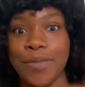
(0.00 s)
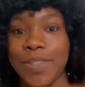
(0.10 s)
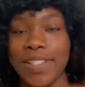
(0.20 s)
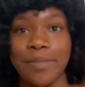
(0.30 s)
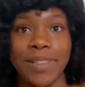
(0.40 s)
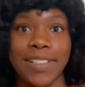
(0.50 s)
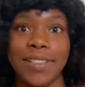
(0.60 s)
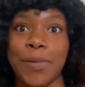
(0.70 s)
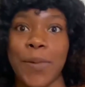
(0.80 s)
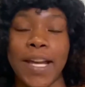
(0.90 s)
to be a
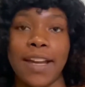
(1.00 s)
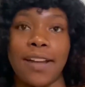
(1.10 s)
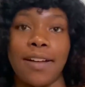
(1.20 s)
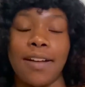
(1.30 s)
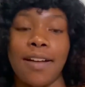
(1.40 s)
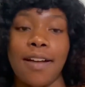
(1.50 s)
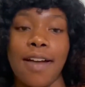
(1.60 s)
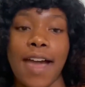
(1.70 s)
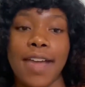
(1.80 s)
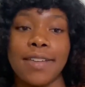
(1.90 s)
place where
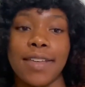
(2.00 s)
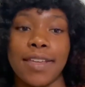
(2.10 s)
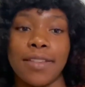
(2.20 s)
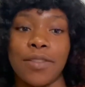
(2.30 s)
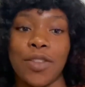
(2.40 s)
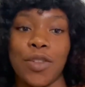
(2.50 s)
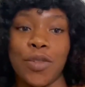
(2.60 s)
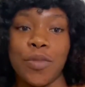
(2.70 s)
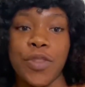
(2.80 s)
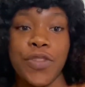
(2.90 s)
I can, you know,
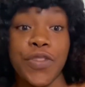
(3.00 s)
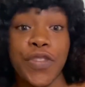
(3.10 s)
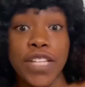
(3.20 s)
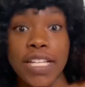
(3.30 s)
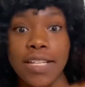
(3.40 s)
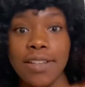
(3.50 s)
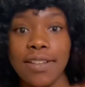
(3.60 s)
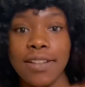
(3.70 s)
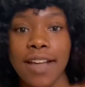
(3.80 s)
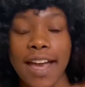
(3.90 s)
be free.
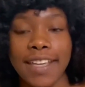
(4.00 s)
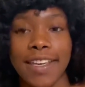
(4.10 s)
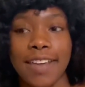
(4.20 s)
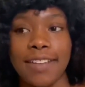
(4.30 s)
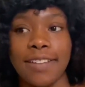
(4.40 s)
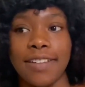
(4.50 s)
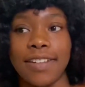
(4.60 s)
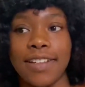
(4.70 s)
I can